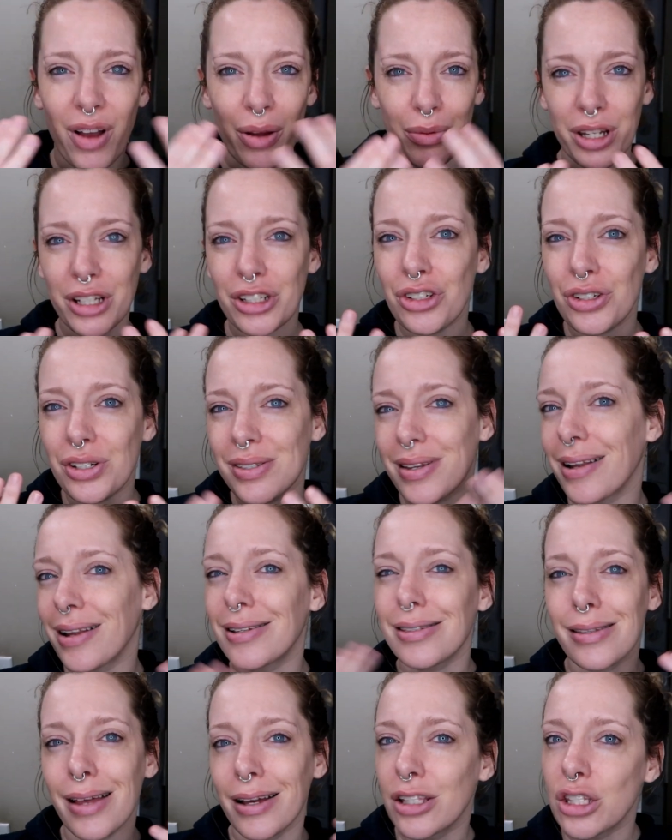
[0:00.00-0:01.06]
Foundation just kind
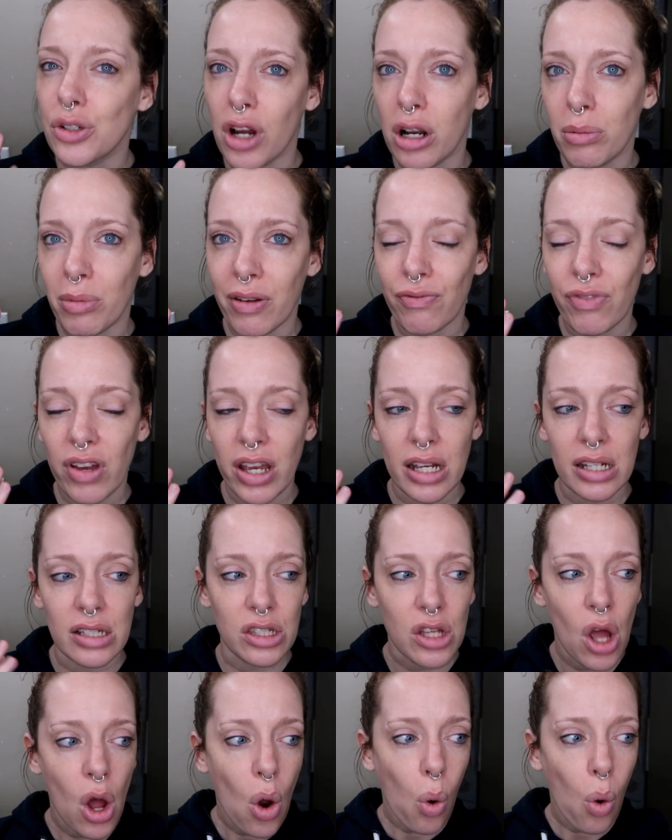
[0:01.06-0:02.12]
of slides around my
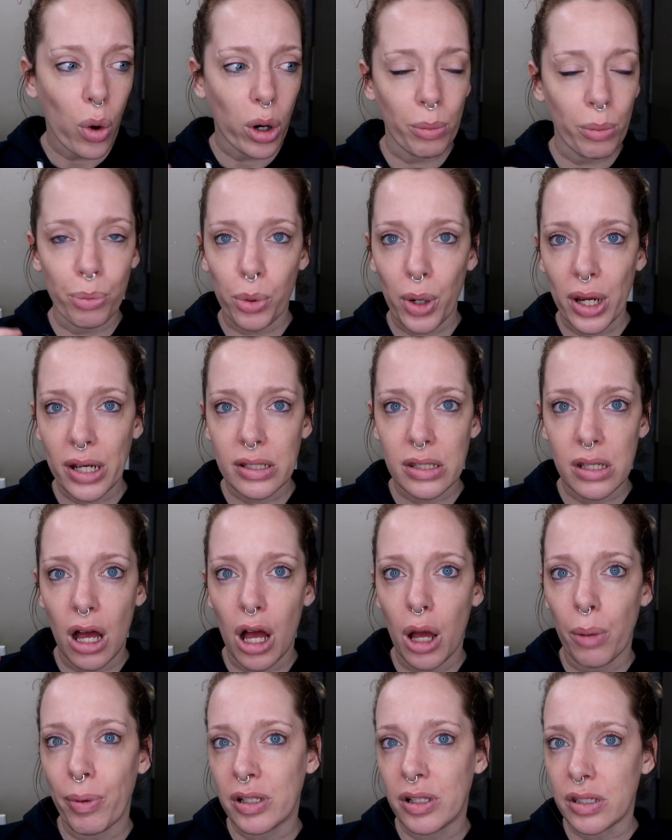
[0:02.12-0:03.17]
face or it breaks
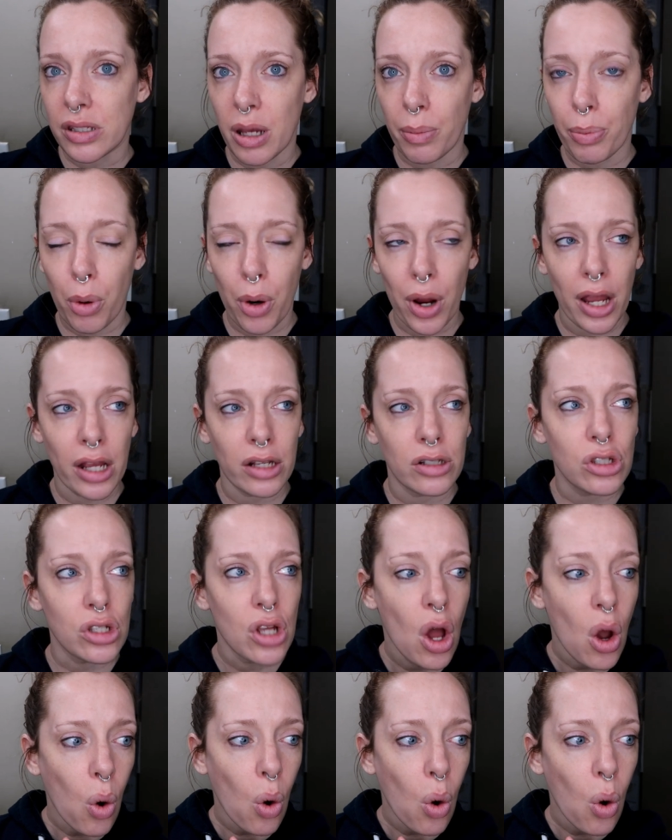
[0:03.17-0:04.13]
up and separates